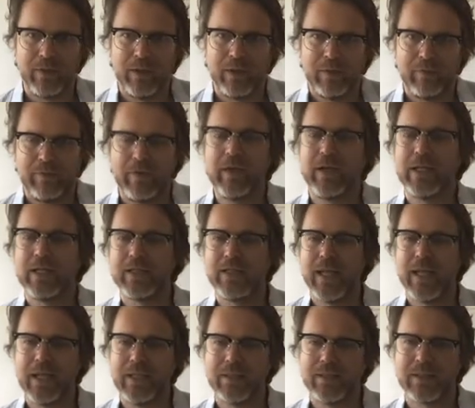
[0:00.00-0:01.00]
very
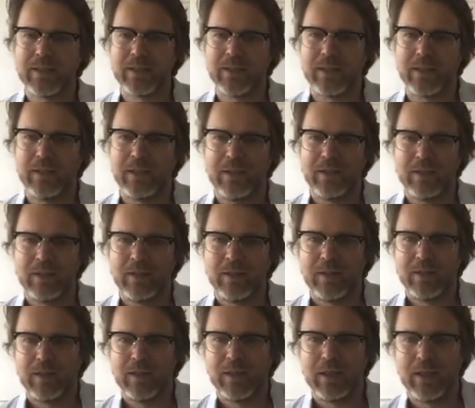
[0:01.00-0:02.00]
intensely
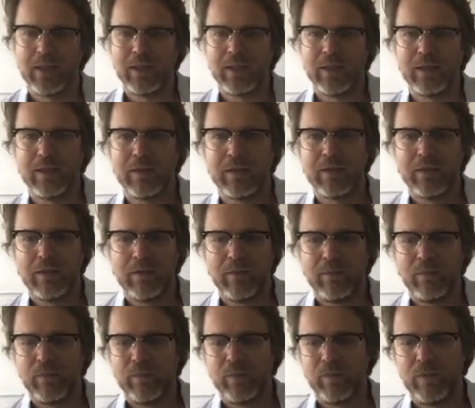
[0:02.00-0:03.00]
in
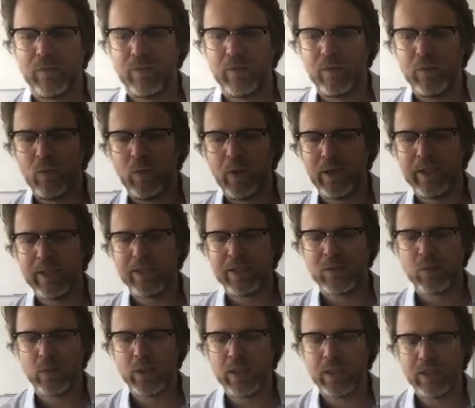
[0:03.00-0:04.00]
the
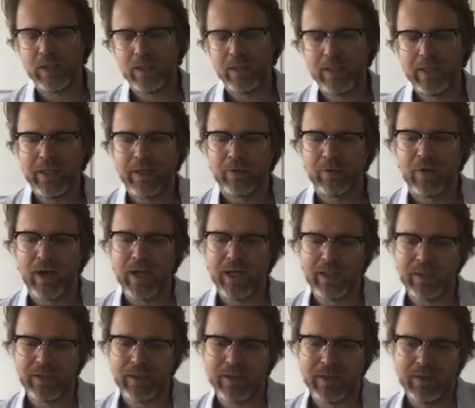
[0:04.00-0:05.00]
ways we
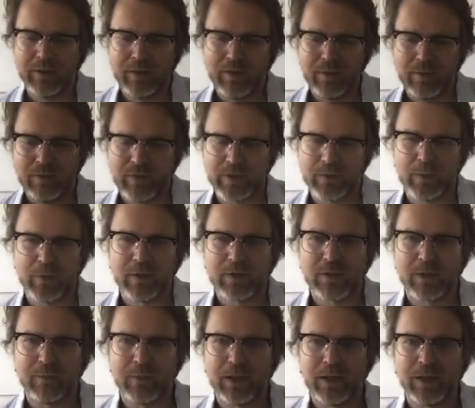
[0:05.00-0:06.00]
narrate
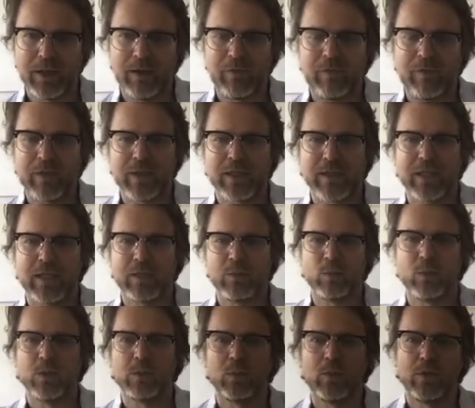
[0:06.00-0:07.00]
responsibility for the Second
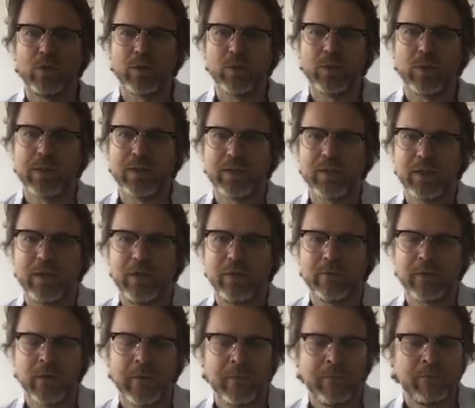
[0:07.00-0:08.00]
World War to
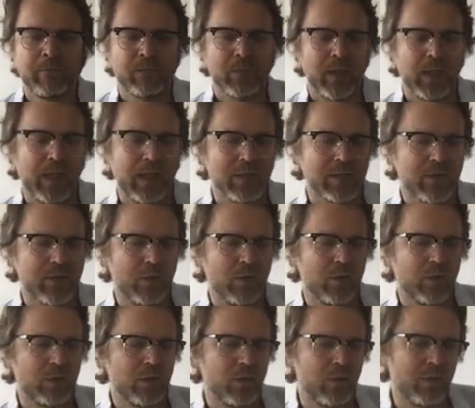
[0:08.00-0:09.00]
ourselves. And
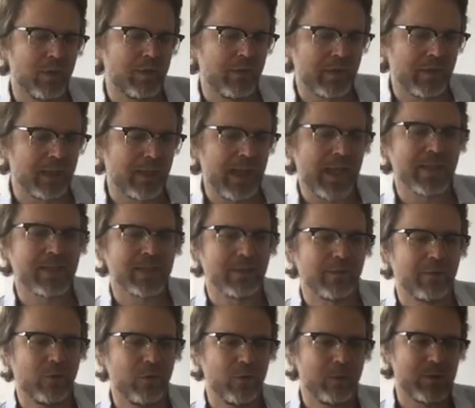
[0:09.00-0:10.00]
so, one of the classic
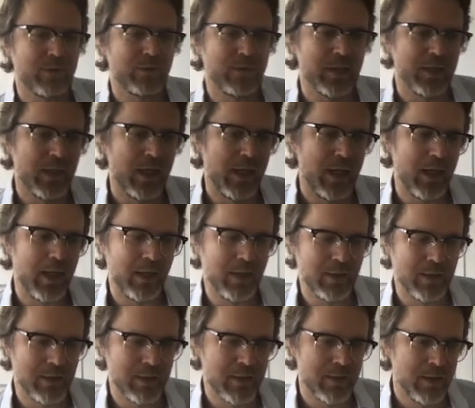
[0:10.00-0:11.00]
forms of denial
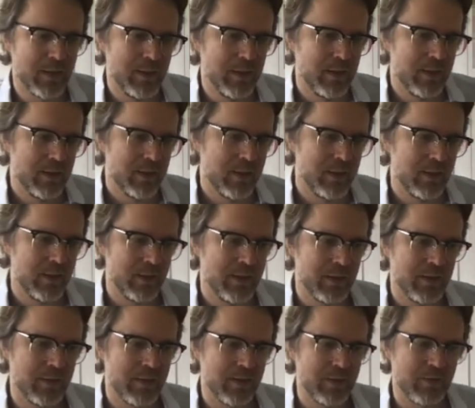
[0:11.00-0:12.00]
is
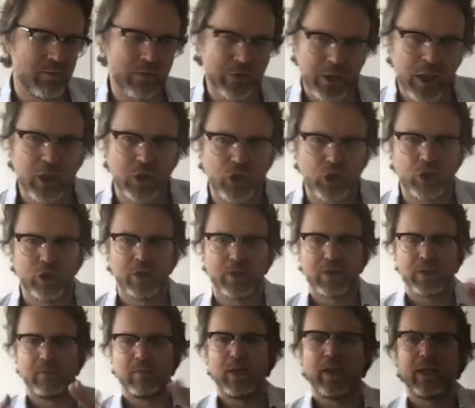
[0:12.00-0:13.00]

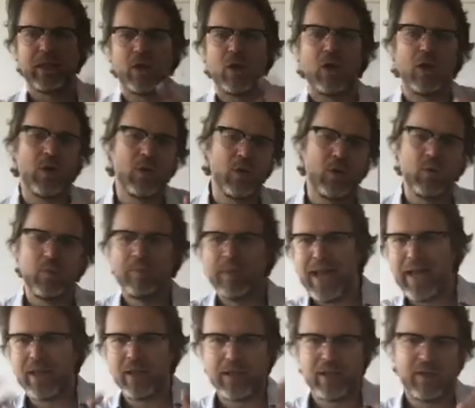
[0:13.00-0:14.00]
reductionism, like, oh,
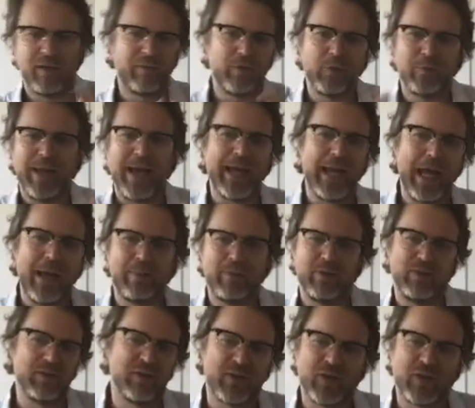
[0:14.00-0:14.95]
a few bad apples,